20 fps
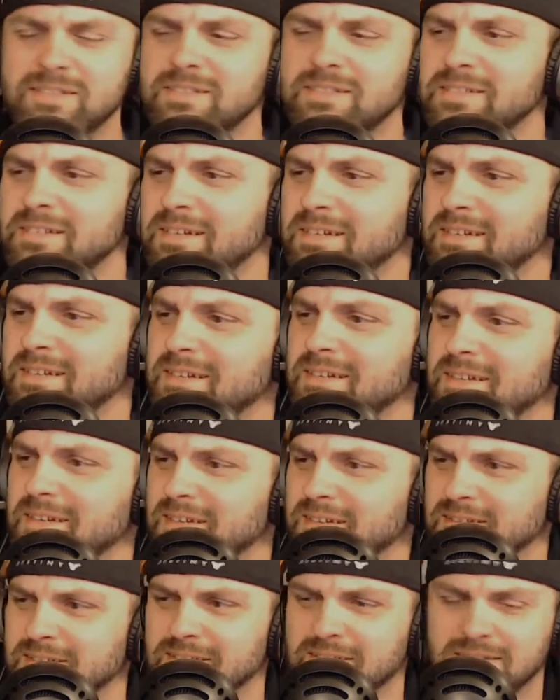Grace
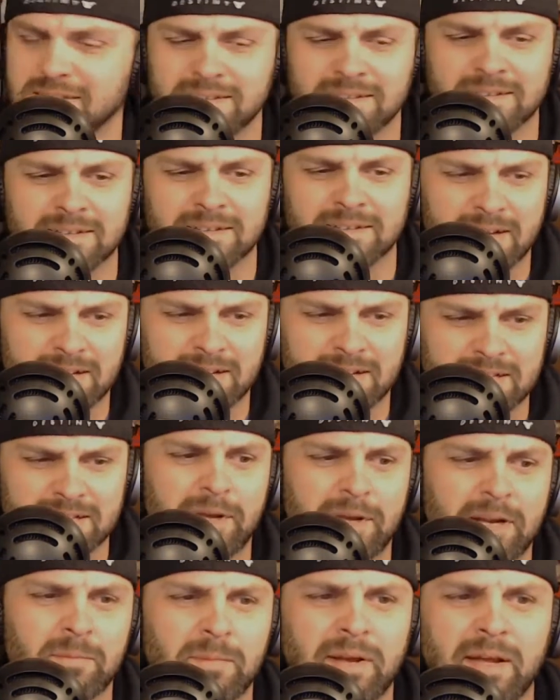in the last
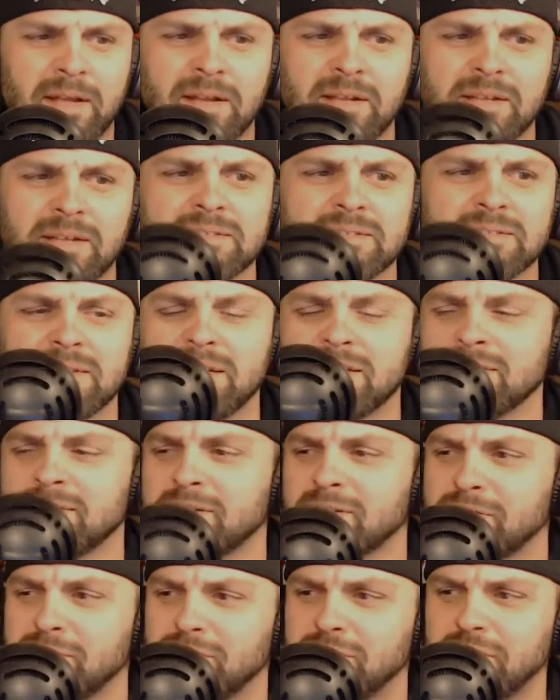Spider-Man as their
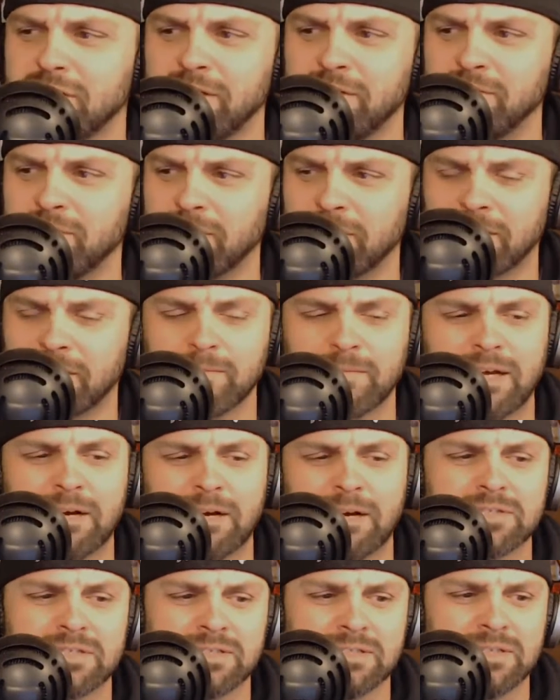shitty Venom. That was
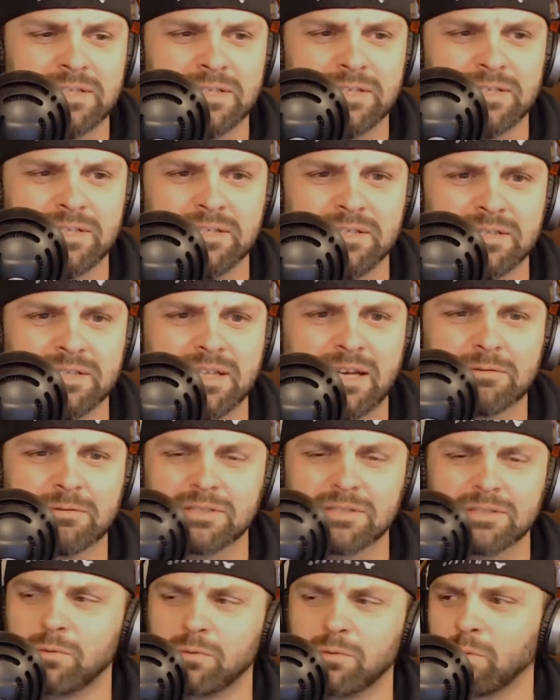the
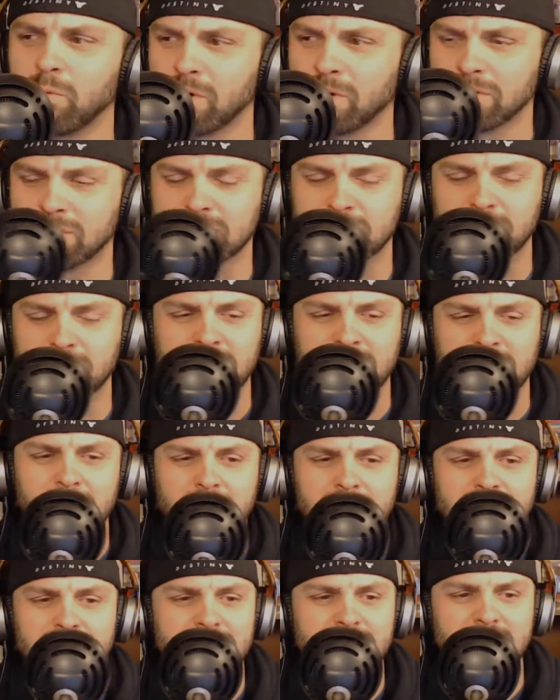worst, man. That
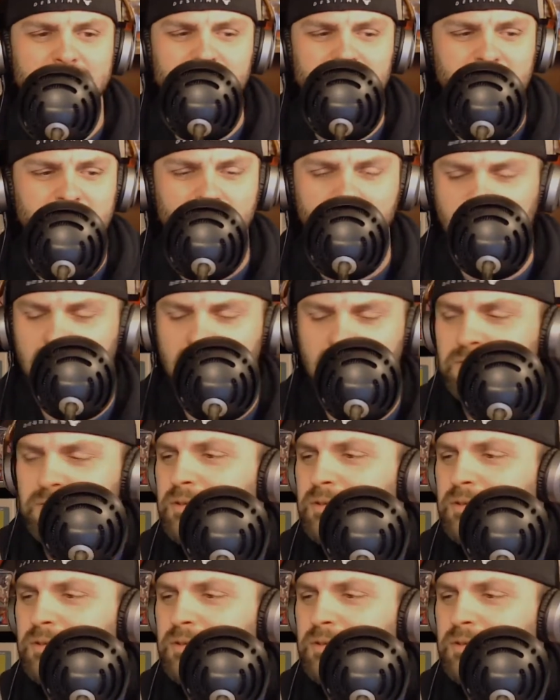was awful.